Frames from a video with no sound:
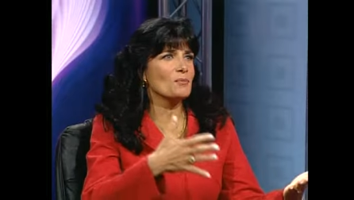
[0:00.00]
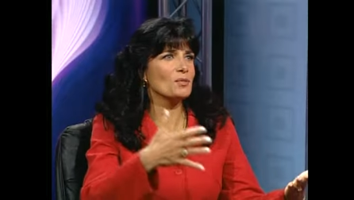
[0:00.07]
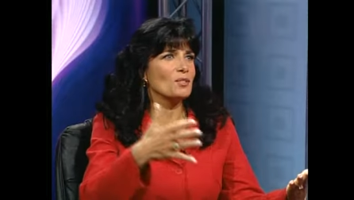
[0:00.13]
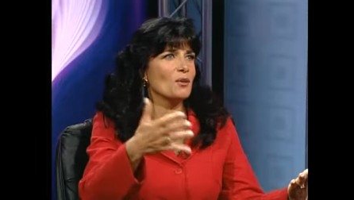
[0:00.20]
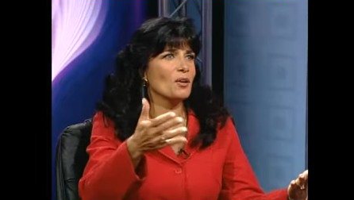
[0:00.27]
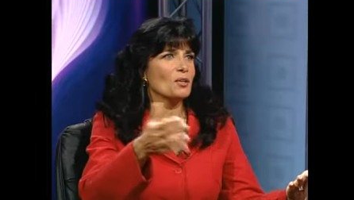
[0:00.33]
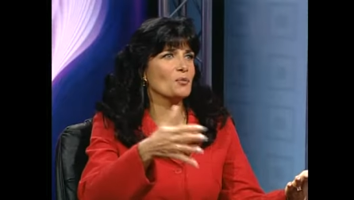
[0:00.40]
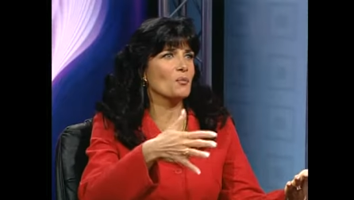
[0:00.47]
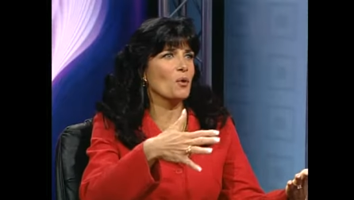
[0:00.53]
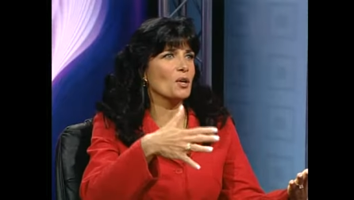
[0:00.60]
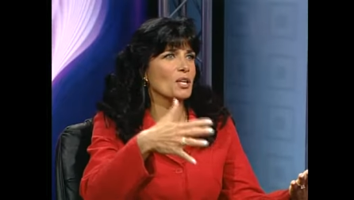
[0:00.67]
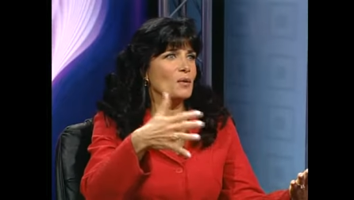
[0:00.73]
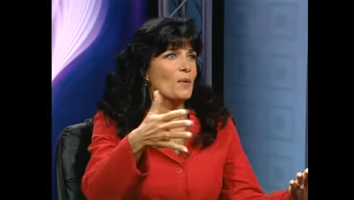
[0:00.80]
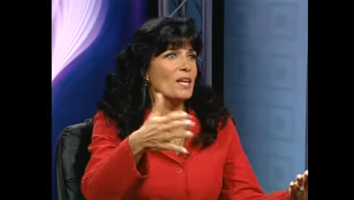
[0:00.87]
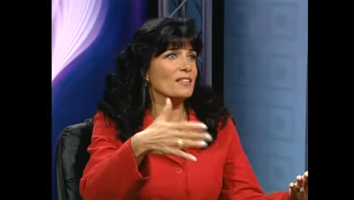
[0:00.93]
of them started
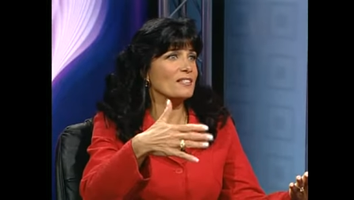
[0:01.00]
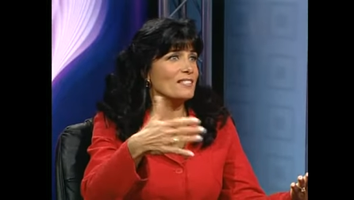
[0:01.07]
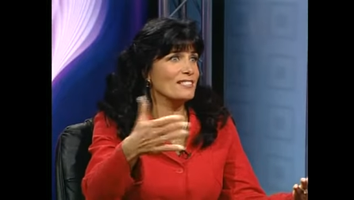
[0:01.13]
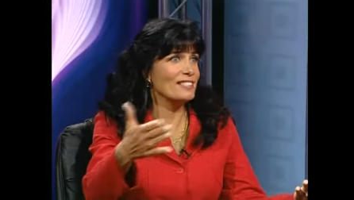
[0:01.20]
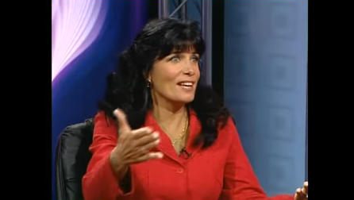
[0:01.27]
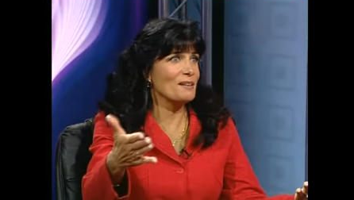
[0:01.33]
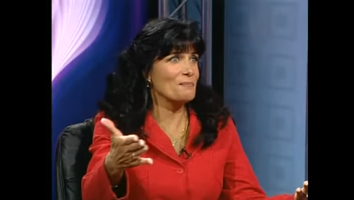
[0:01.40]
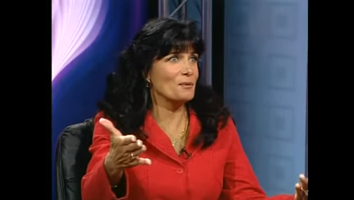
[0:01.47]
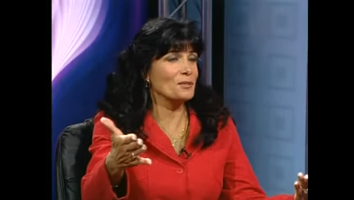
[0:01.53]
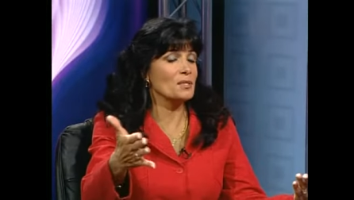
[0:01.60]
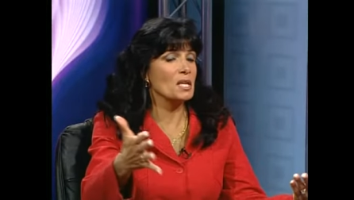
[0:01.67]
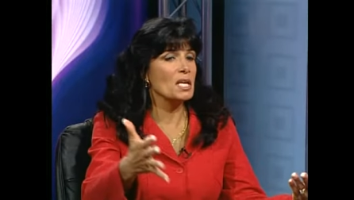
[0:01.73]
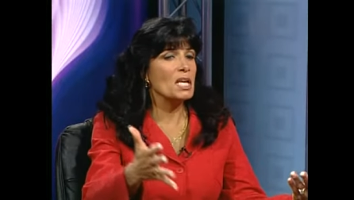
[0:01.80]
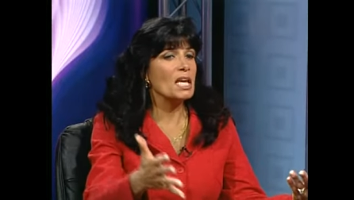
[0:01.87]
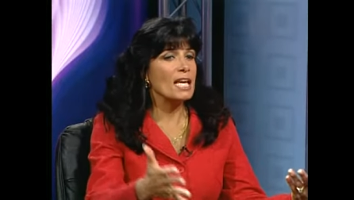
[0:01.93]
walking away, the disciples,
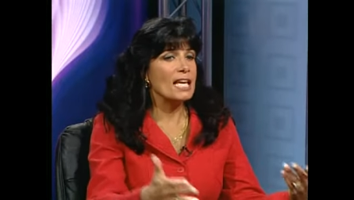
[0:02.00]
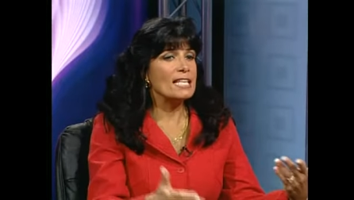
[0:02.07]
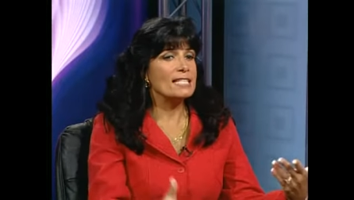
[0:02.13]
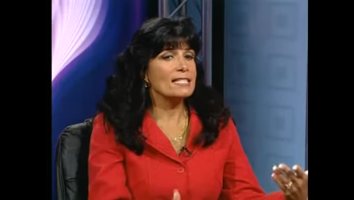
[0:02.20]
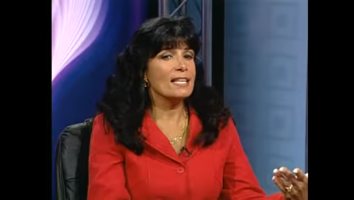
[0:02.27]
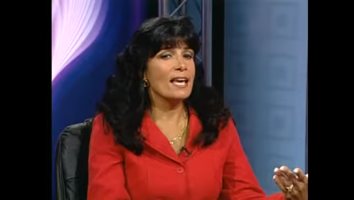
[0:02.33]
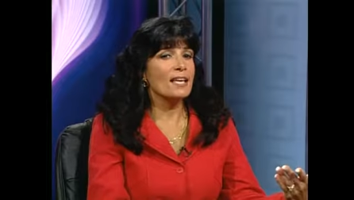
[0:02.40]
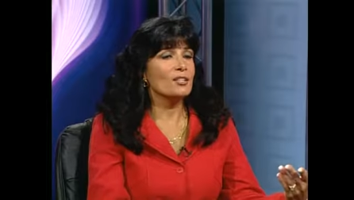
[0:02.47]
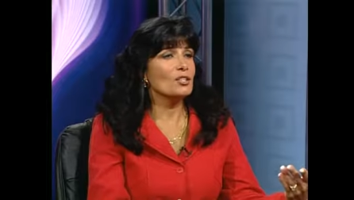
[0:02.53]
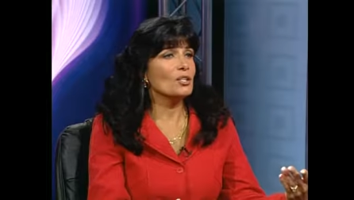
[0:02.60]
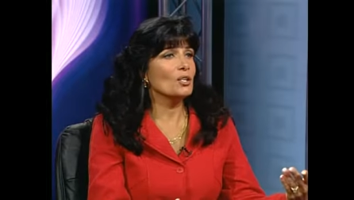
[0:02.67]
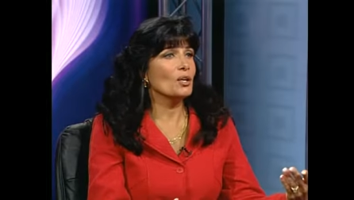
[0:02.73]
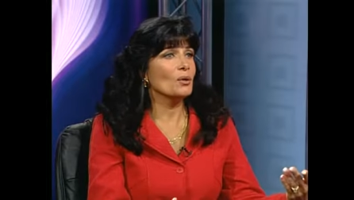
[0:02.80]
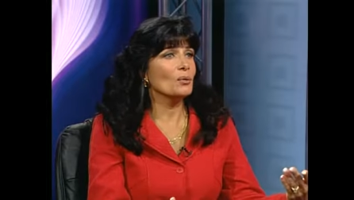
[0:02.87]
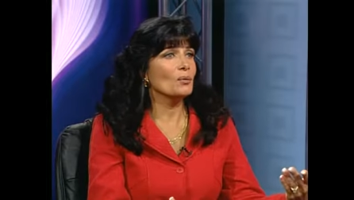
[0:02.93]
he said,
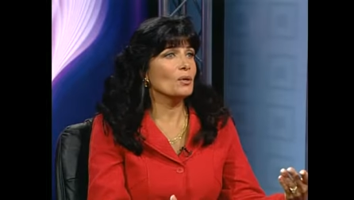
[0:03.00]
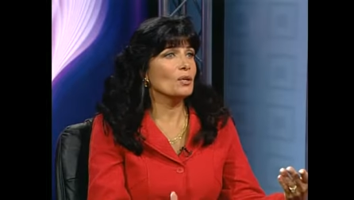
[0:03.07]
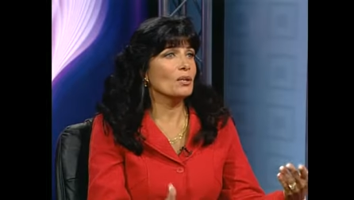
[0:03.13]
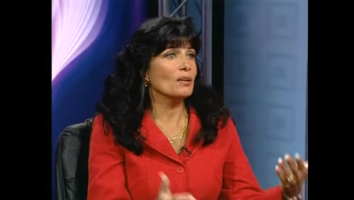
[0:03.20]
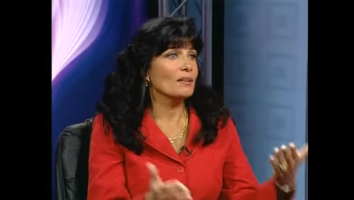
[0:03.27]
you know,